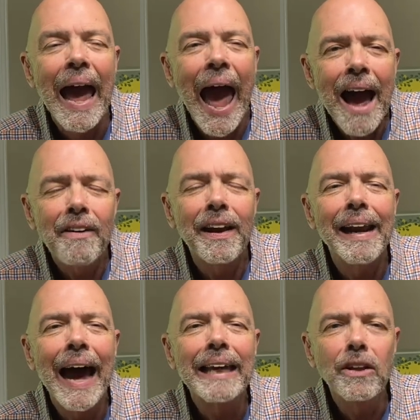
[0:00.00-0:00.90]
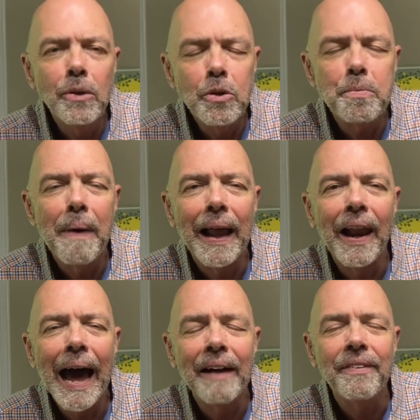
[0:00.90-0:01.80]
How can I use my
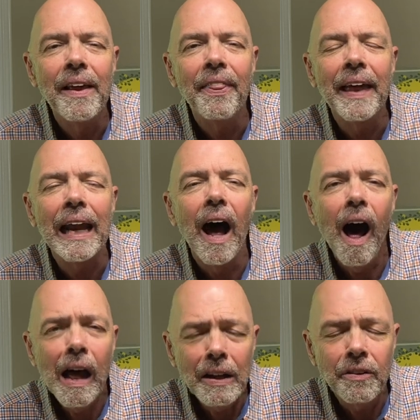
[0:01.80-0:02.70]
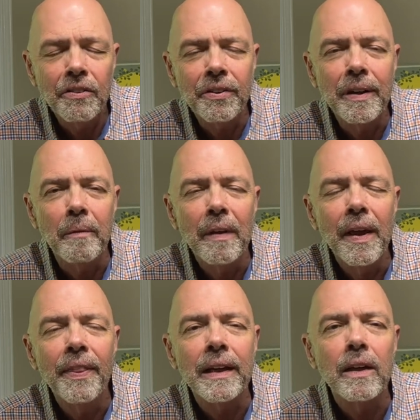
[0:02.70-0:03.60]
life that honors Him,
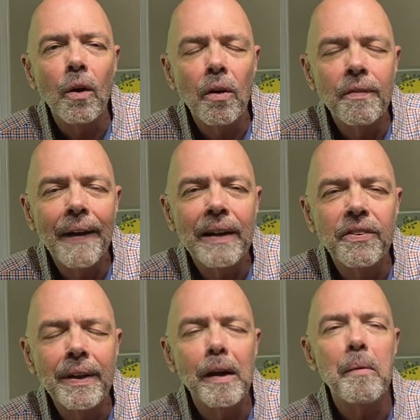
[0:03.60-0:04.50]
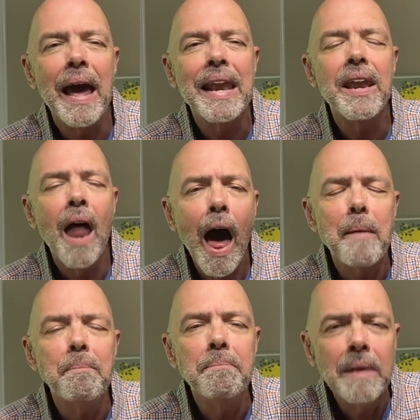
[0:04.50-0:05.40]
that glorifies Him and
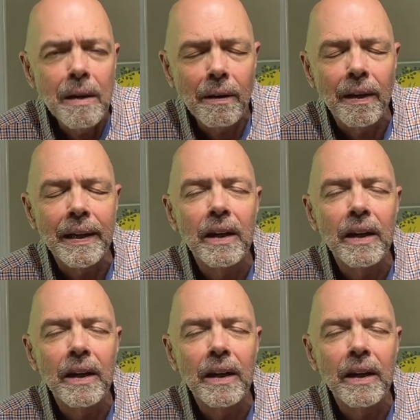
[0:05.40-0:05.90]
not merely